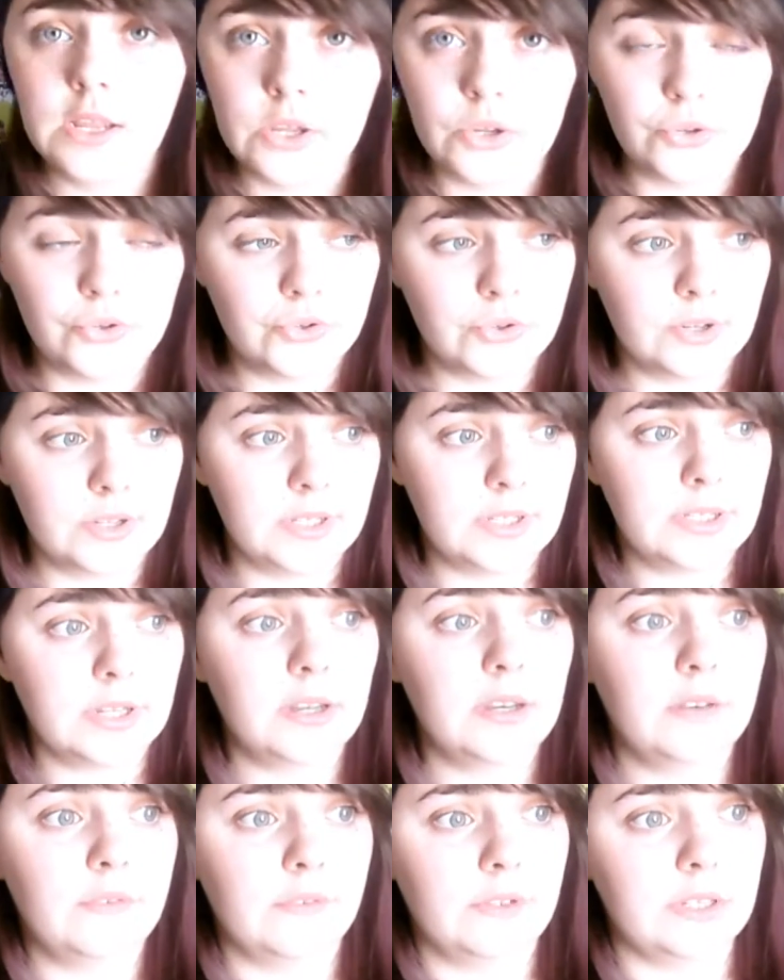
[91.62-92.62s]
enjoy the
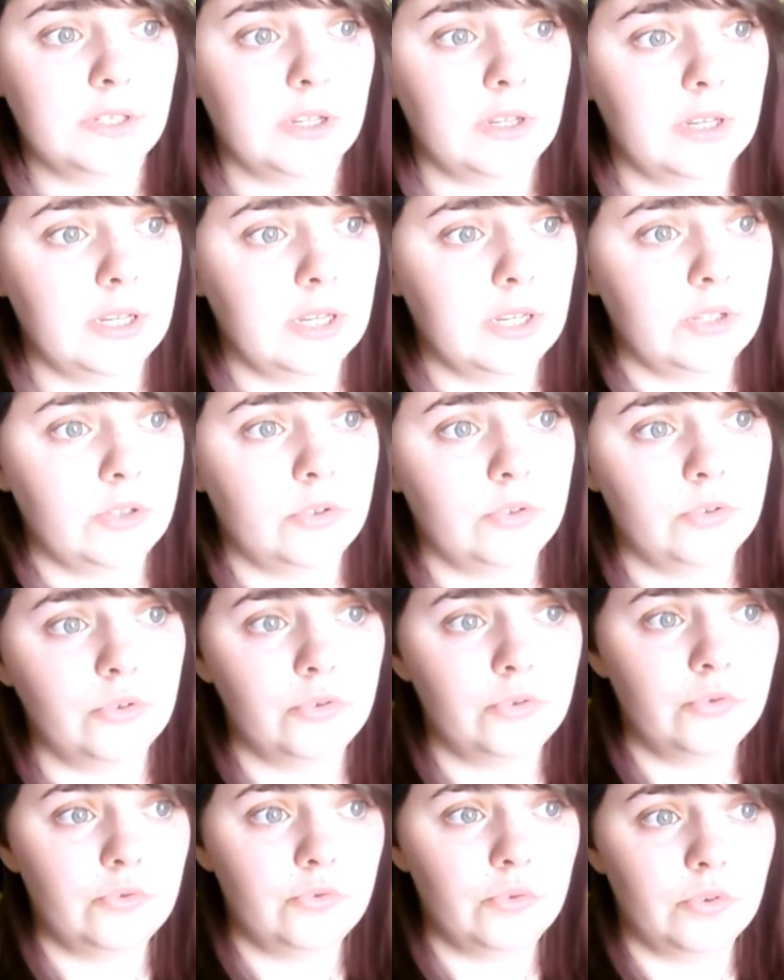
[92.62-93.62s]
sun if it's sunny, and
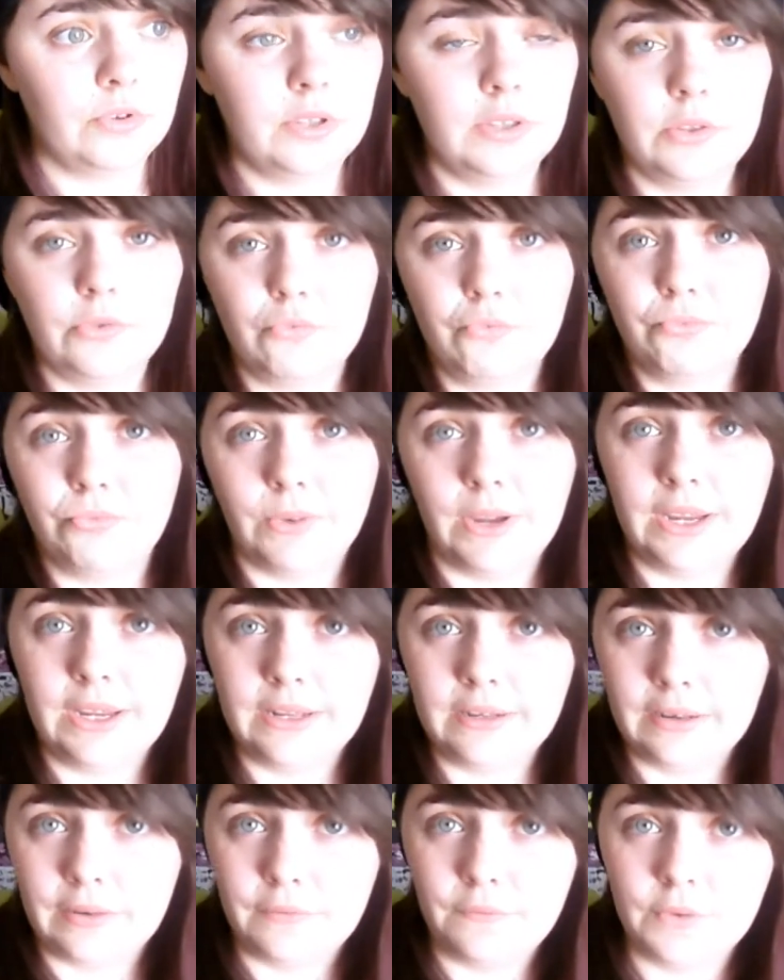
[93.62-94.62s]
enjoy the
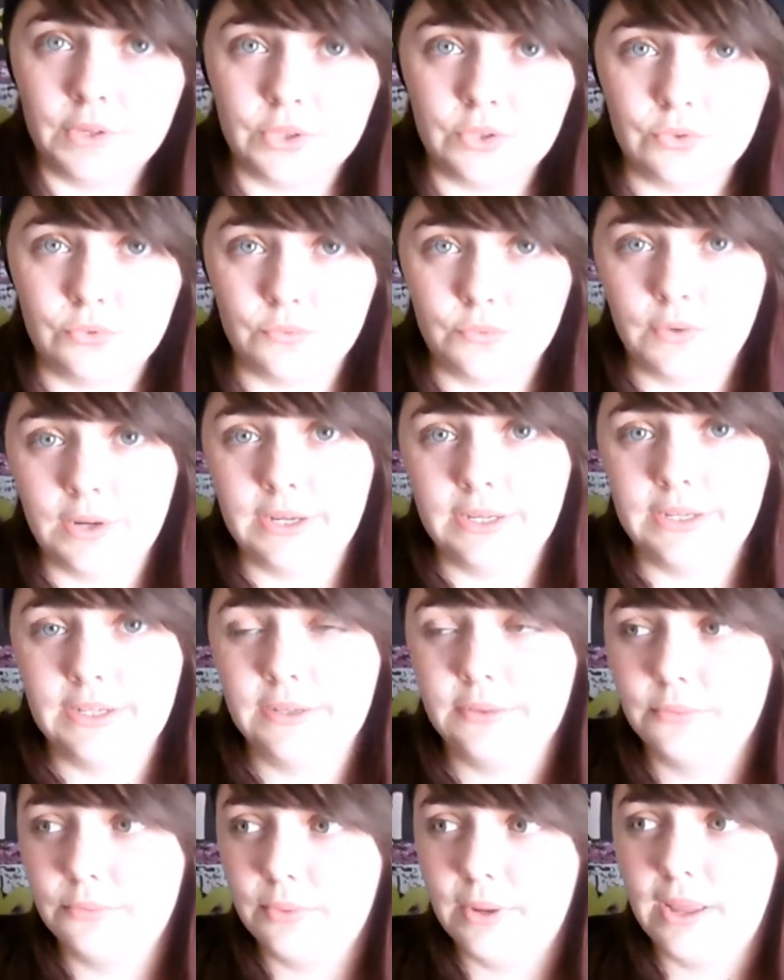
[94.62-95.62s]
rain if it's
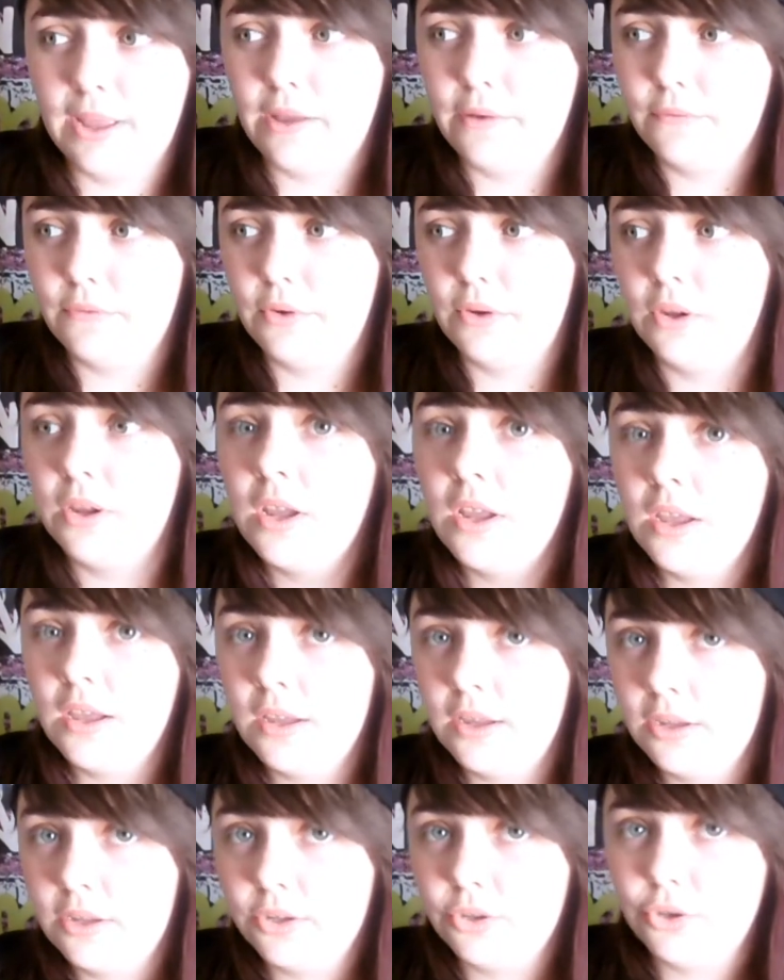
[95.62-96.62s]
raining wherever
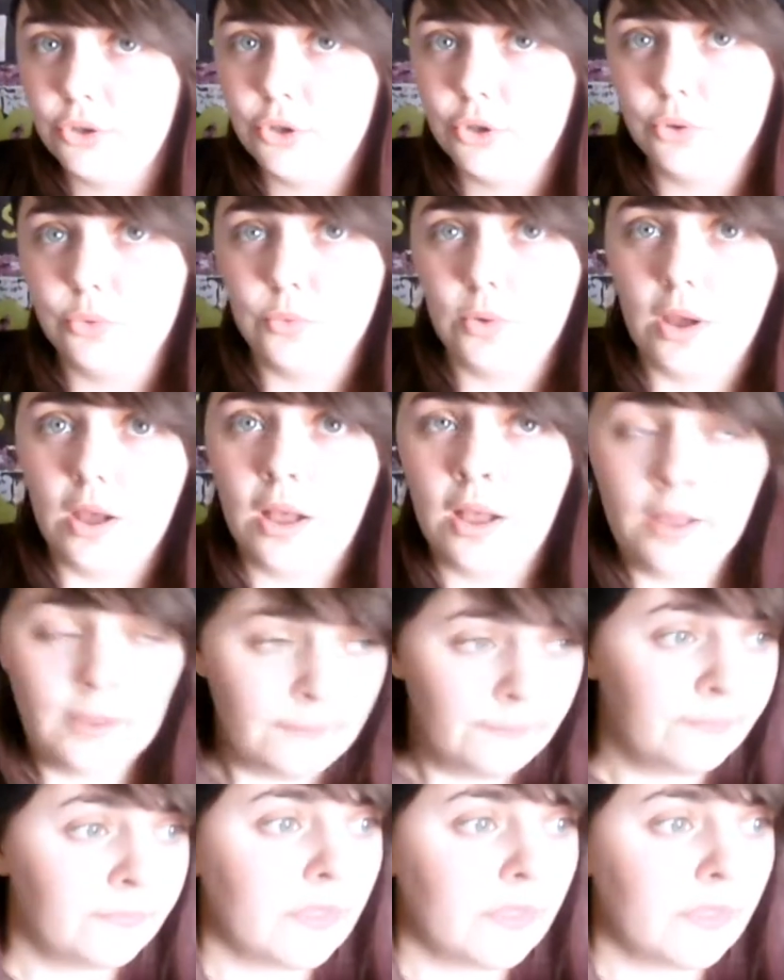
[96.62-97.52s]
you are.